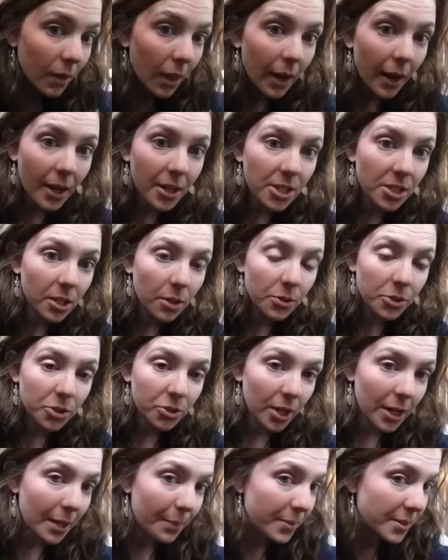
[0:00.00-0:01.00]
And I just go
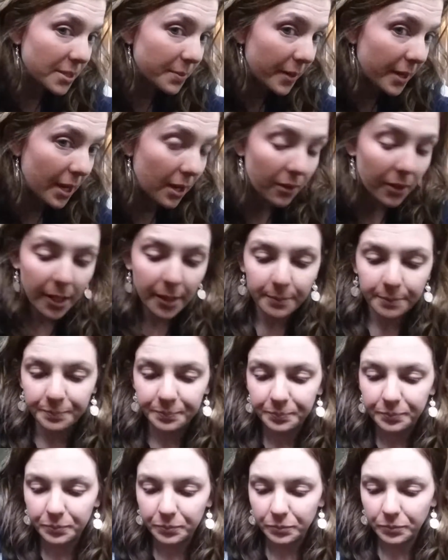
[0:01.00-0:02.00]
straight up into my hairline.
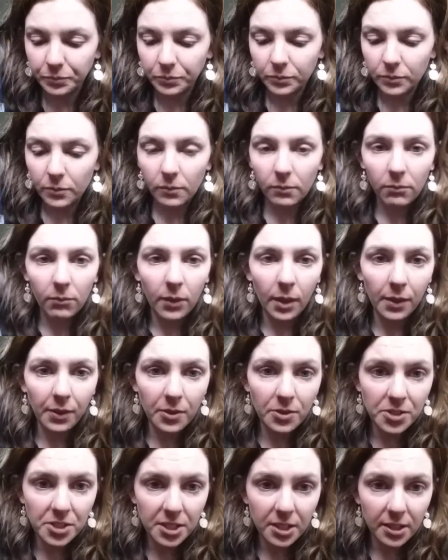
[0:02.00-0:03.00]
And
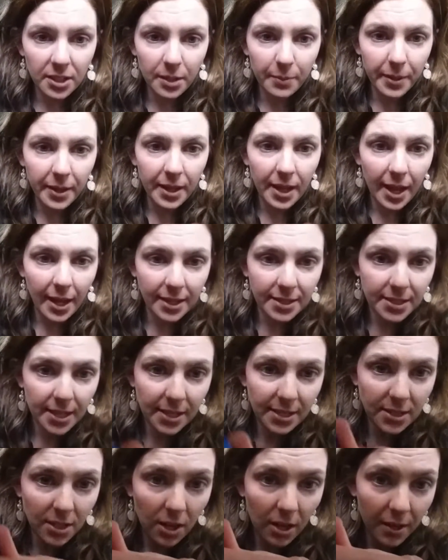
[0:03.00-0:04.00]
there's still a little bit
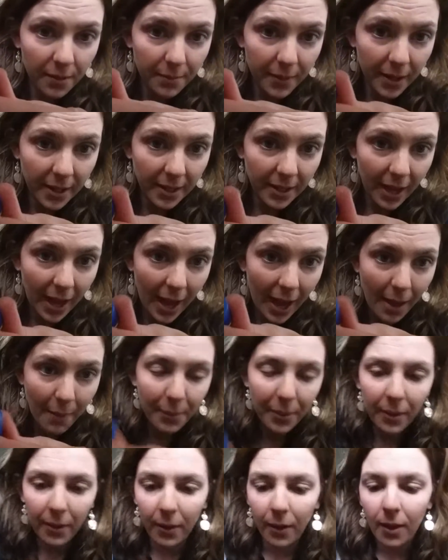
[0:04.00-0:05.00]
excess on my
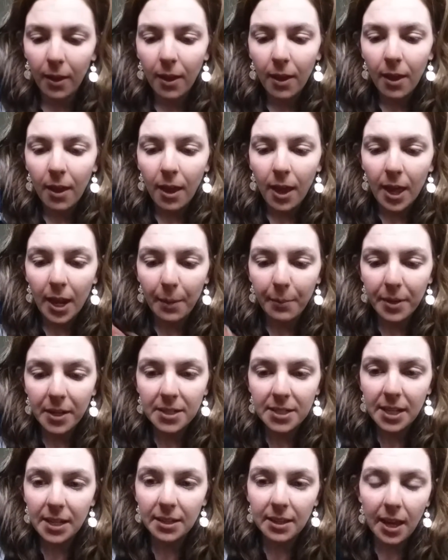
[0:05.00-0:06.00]
cap. And I'm
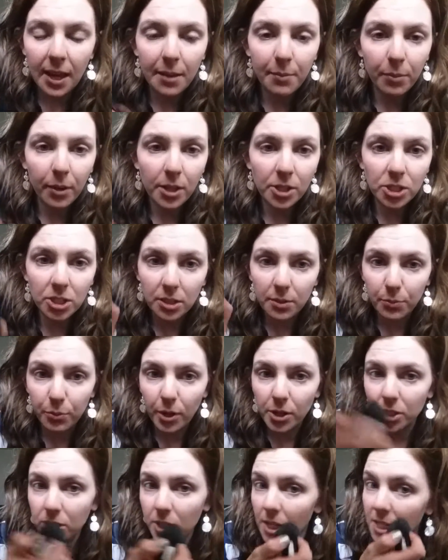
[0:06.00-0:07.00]
going to take that and brush
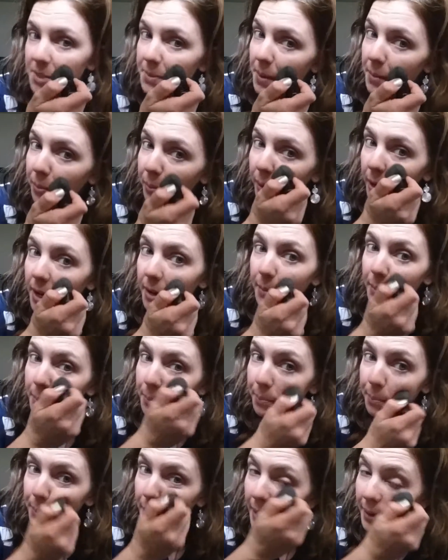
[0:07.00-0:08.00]
it onto
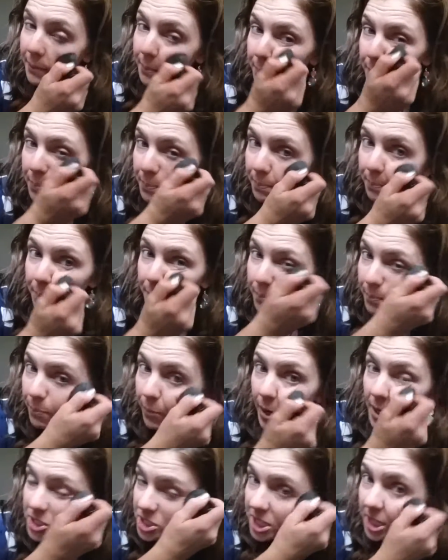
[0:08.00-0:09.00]
my
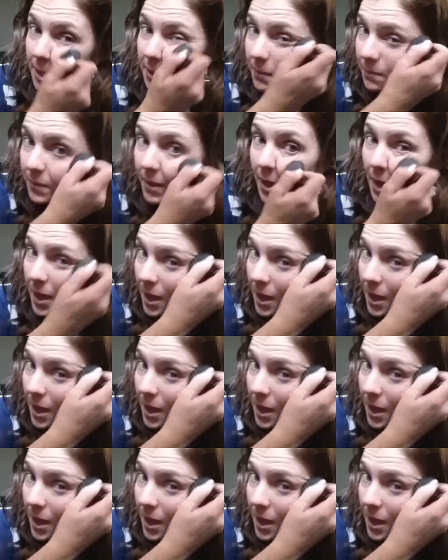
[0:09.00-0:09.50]
brush here.